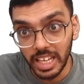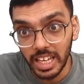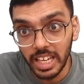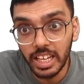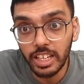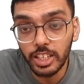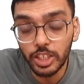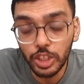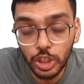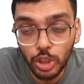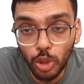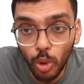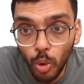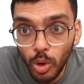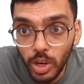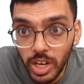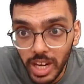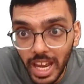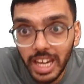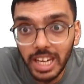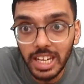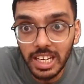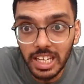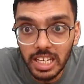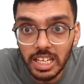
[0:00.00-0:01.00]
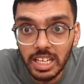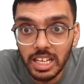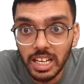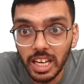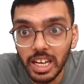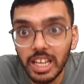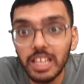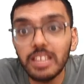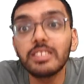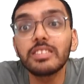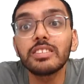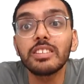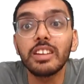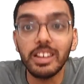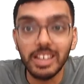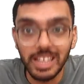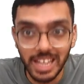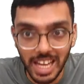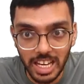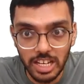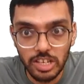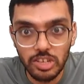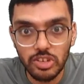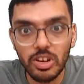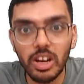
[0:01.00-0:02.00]
shown an increase
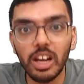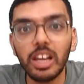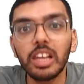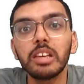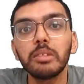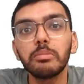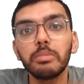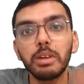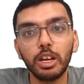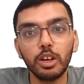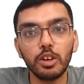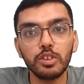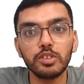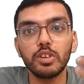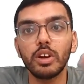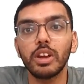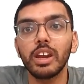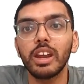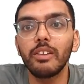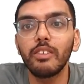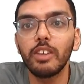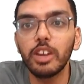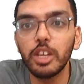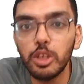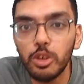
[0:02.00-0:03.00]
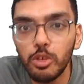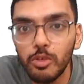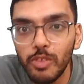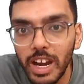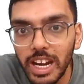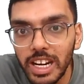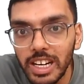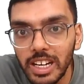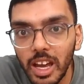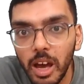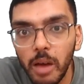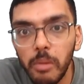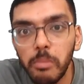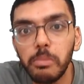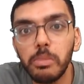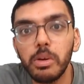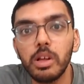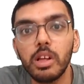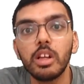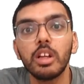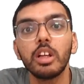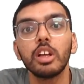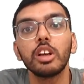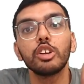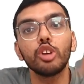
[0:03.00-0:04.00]
naturally because your revenue went up,
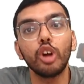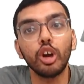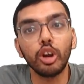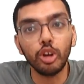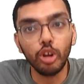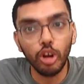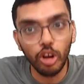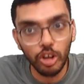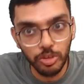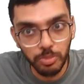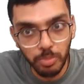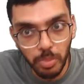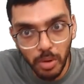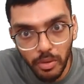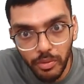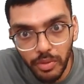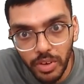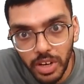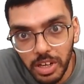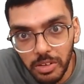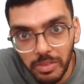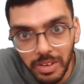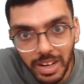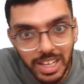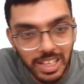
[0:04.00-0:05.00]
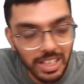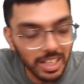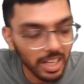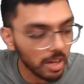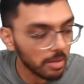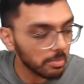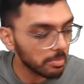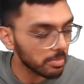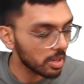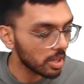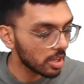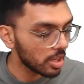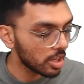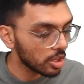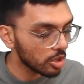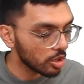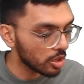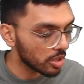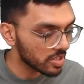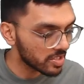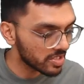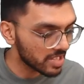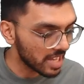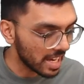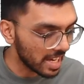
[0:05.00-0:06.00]
your gross profit went up, your
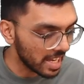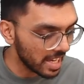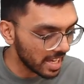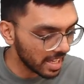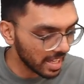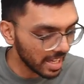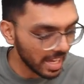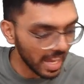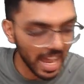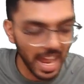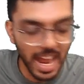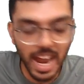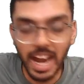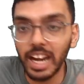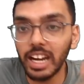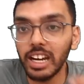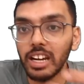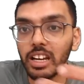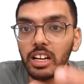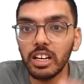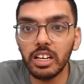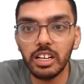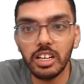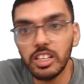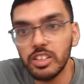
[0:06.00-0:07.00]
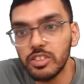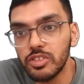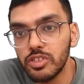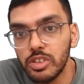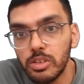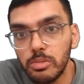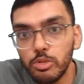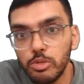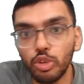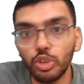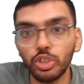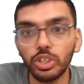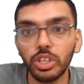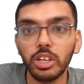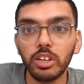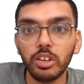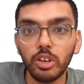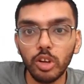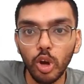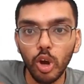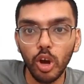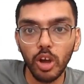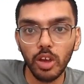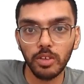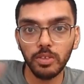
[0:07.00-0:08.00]
selling and distribution
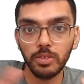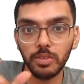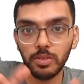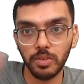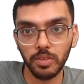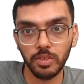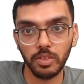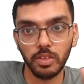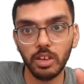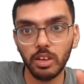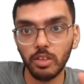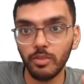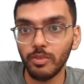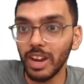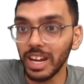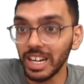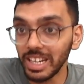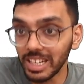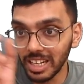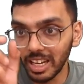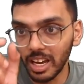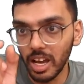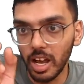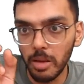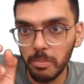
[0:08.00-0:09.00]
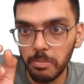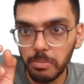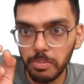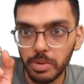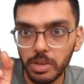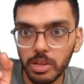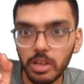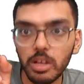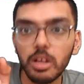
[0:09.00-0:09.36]
costs went up,